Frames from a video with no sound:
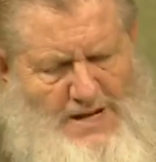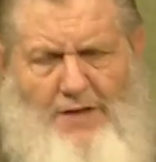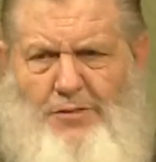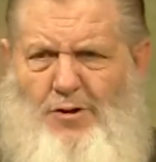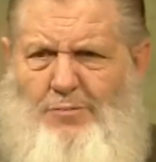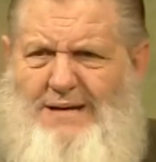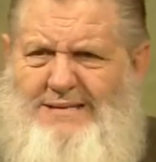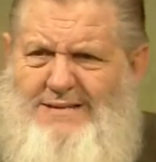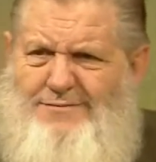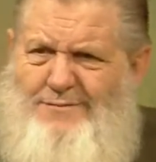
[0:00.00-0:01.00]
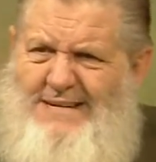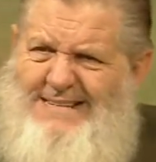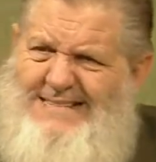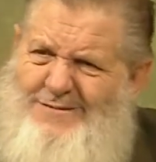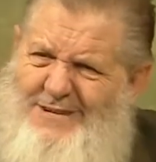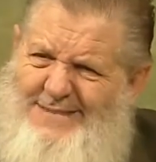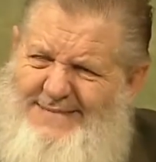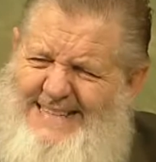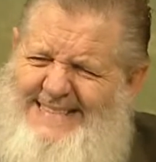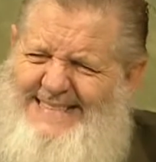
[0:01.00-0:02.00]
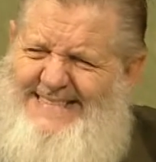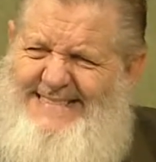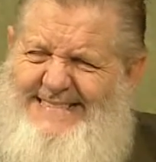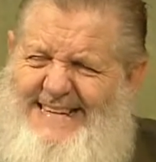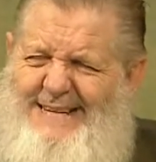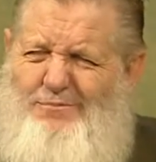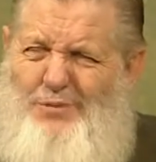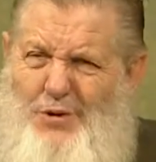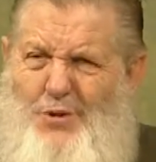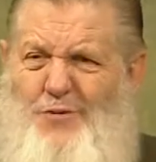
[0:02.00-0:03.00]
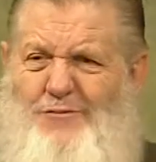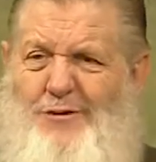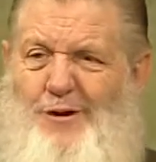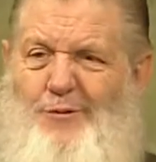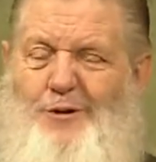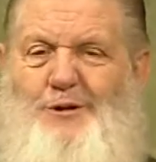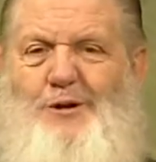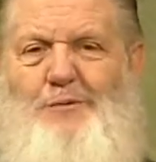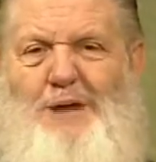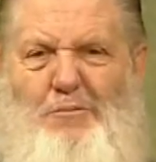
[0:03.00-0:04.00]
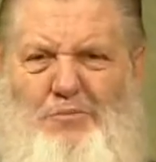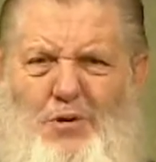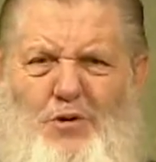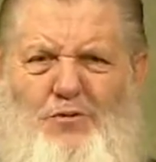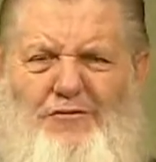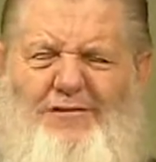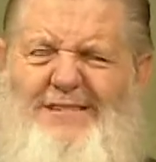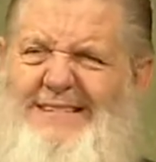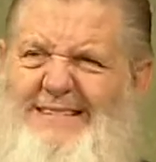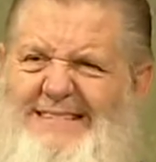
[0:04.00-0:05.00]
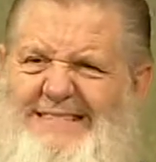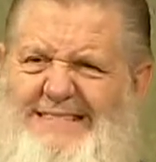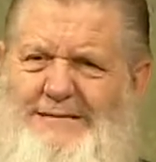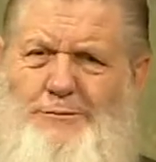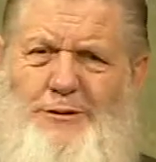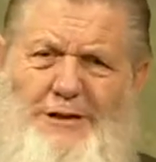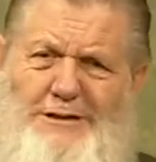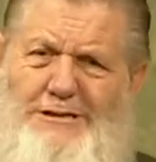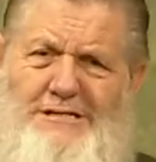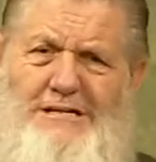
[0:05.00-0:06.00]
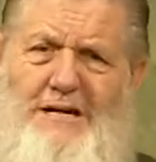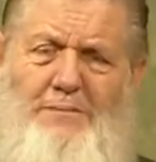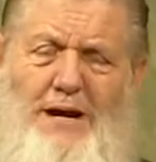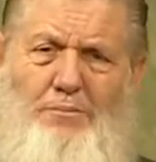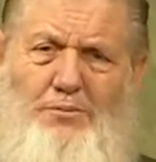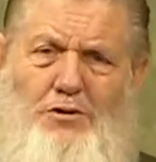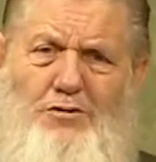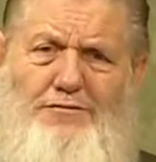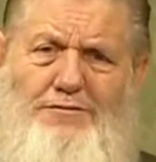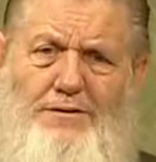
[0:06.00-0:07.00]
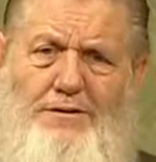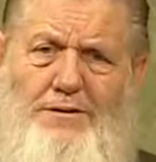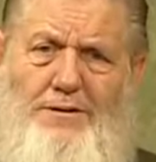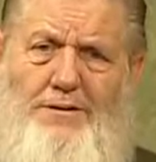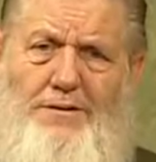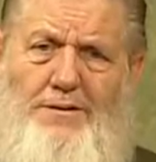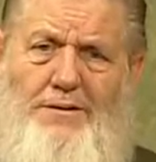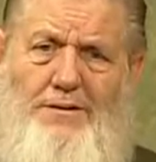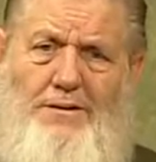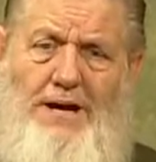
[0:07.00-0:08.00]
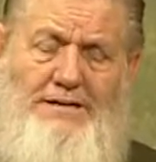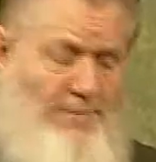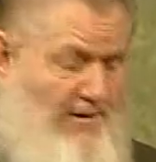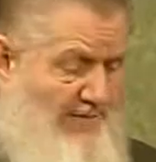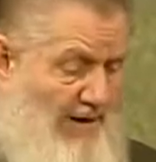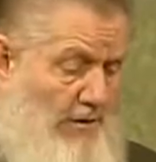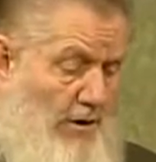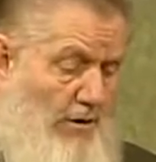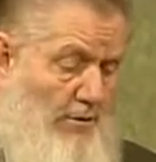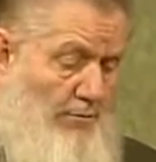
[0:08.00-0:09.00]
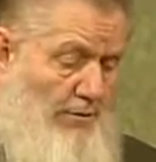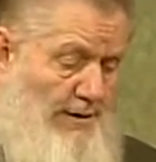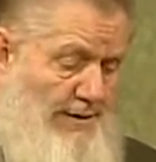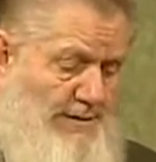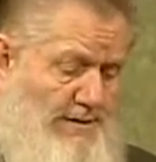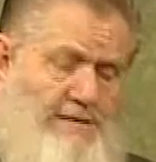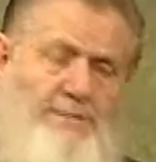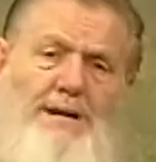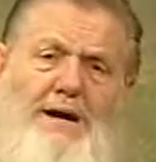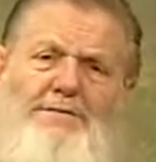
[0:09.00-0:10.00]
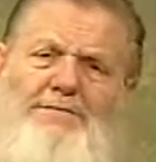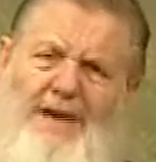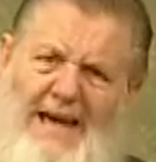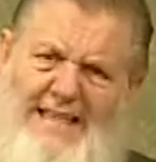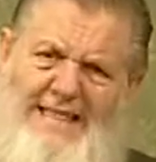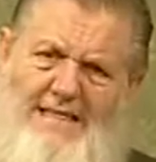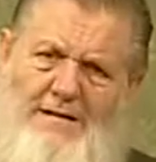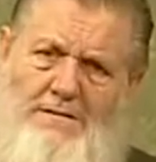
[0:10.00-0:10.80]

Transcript: Now, I thought about this for a minute. I said, wait a minute. Proof? What are you talking about? Proof. Religion is not about proof. As a matter of fact, religion is about faith.